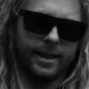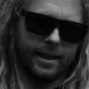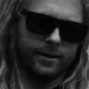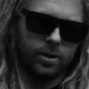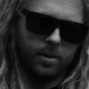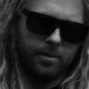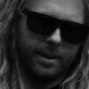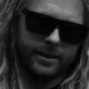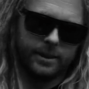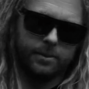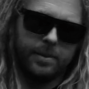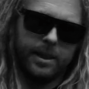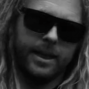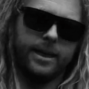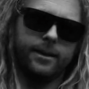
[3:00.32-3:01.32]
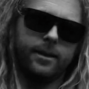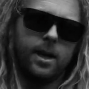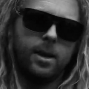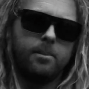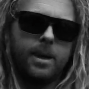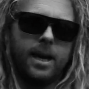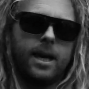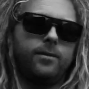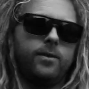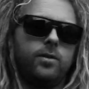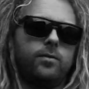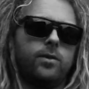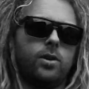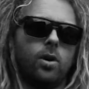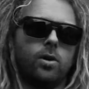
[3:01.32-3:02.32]
that top end speed. But if
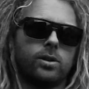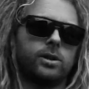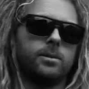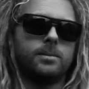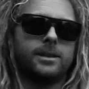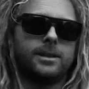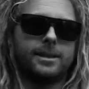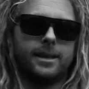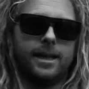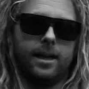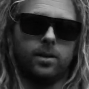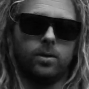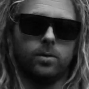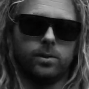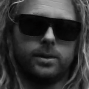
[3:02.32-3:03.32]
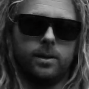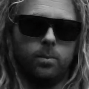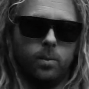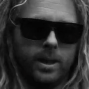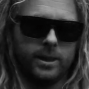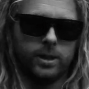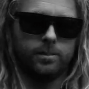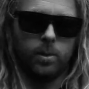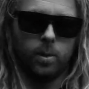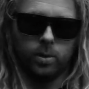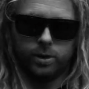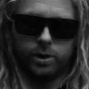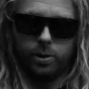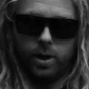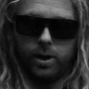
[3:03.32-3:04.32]
you've got some skills in wind
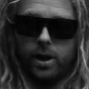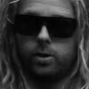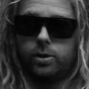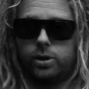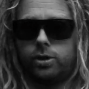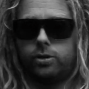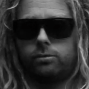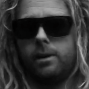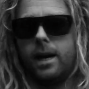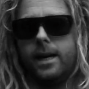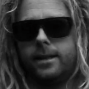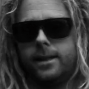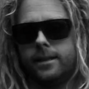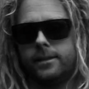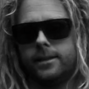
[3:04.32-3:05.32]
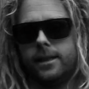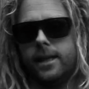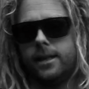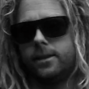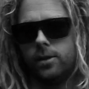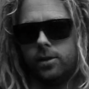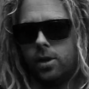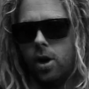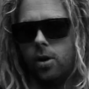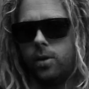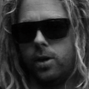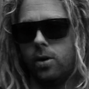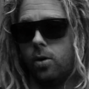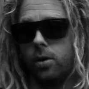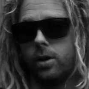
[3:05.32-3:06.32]
sports, you could go straight into this and know
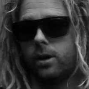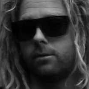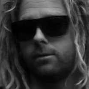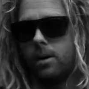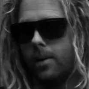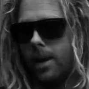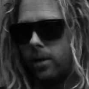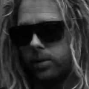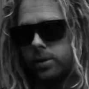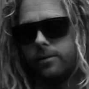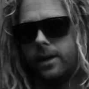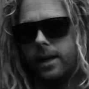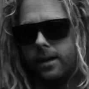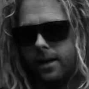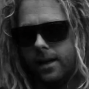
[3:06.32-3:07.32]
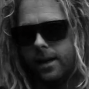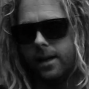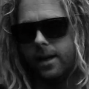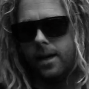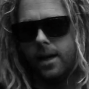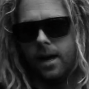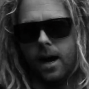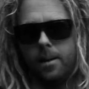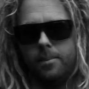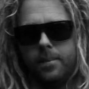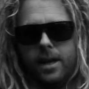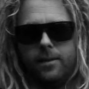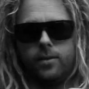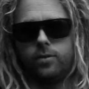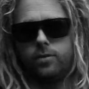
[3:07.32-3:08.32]
you're not going to grow out of it.
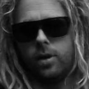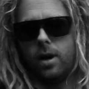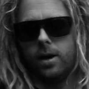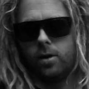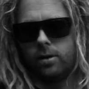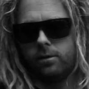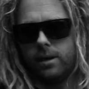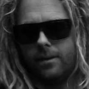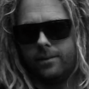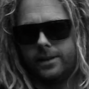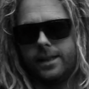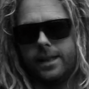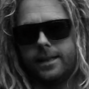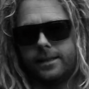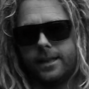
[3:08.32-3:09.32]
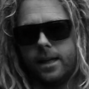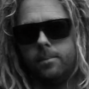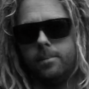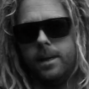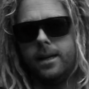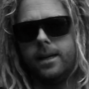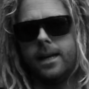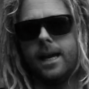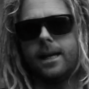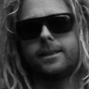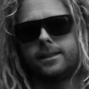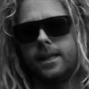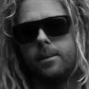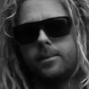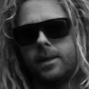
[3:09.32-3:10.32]
If you started on the Gravity, it's going to be your next
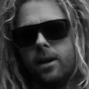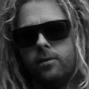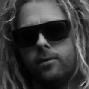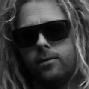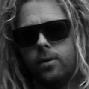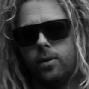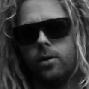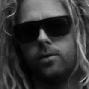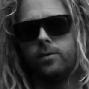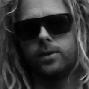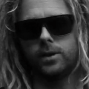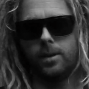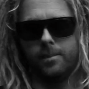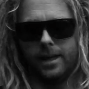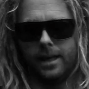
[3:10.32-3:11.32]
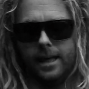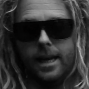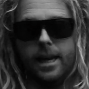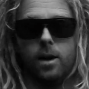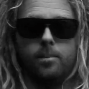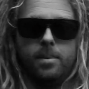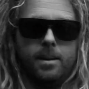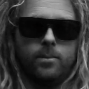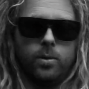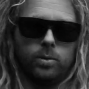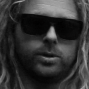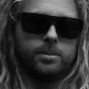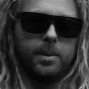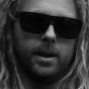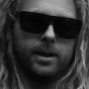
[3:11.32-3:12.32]
step down foil for something a little bit more
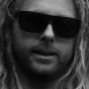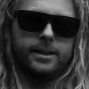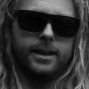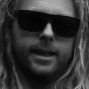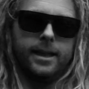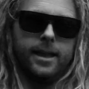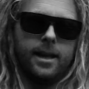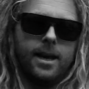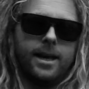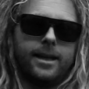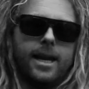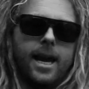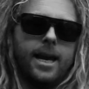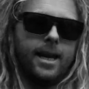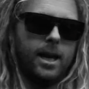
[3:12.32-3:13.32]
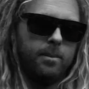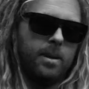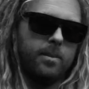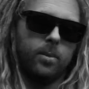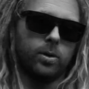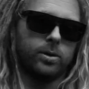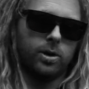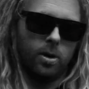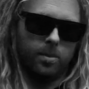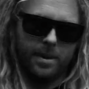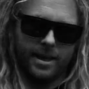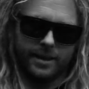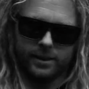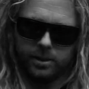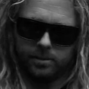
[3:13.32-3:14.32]
spicy, gaining a bit more top
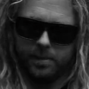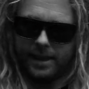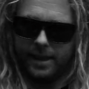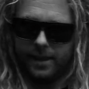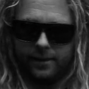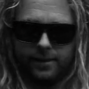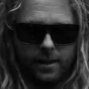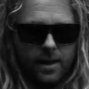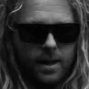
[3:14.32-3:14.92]
end speed,